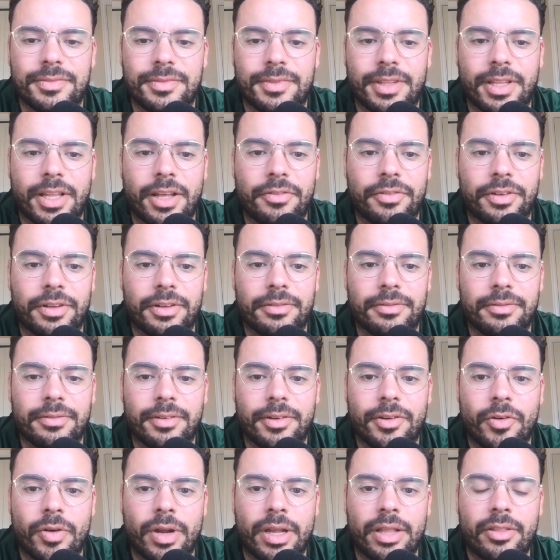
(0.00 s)
love it.
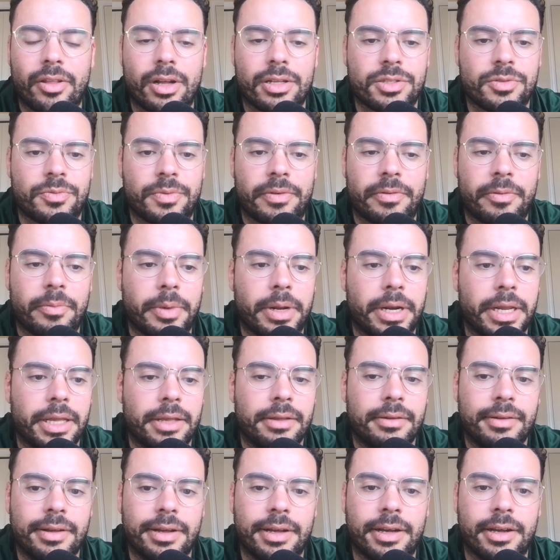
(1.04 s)
Great thoughts from
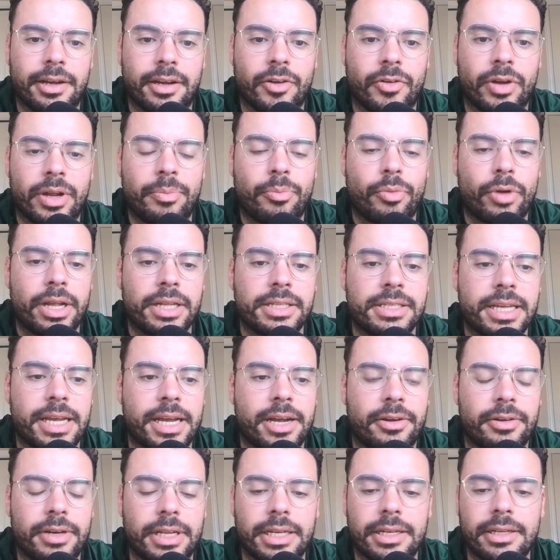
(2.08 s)
everybody. Great
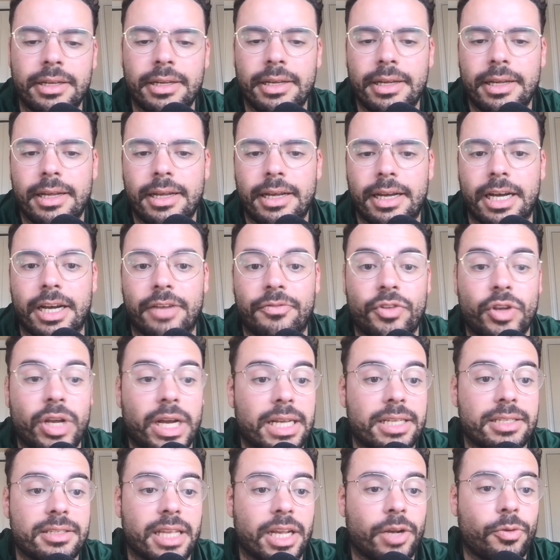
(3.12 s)
breakdown. And if you
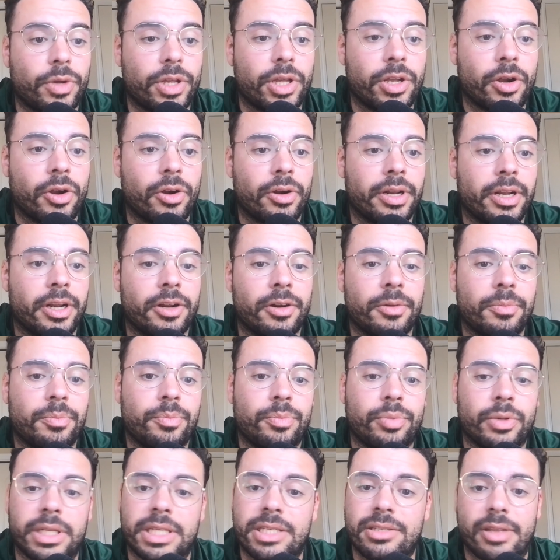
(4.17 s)
guys like what you heard
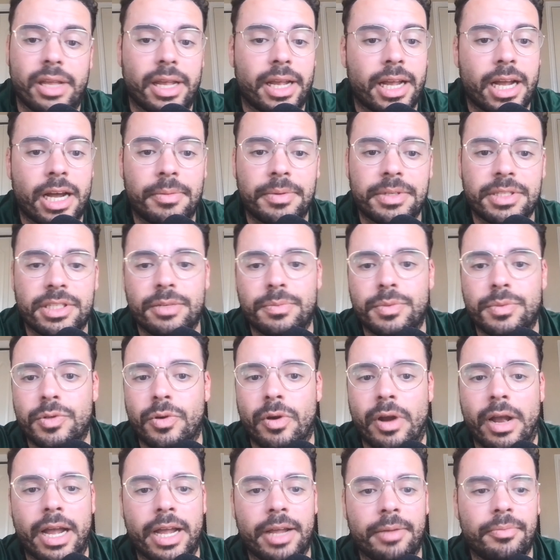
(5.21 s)
here, please like, comment,
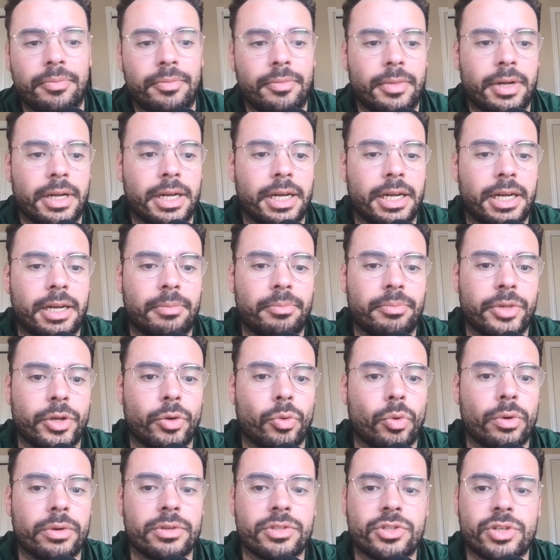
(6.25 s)
subscribe.
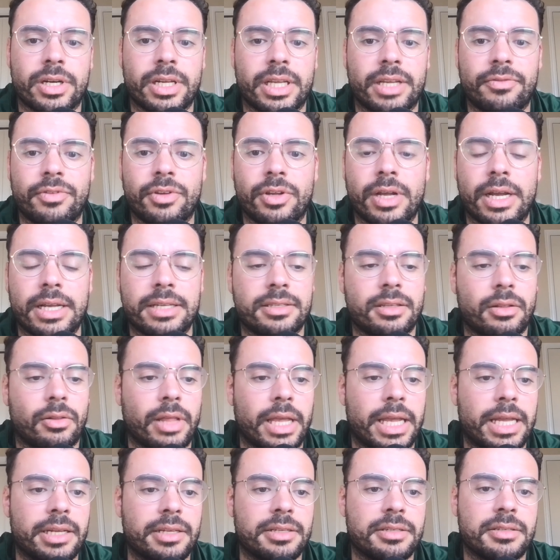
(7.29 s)
We're always trying to give you guys the
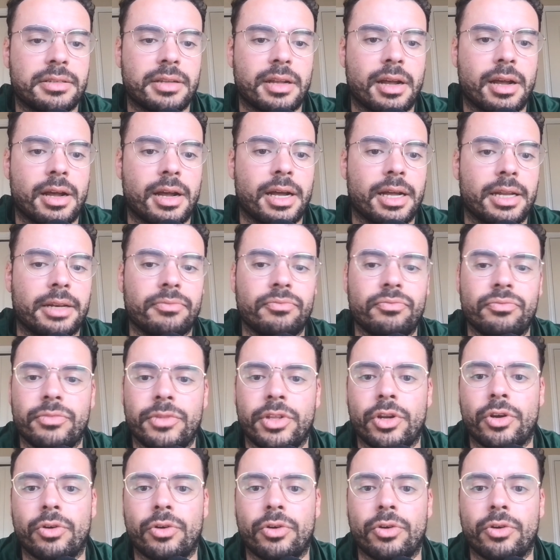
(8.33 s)
latest on,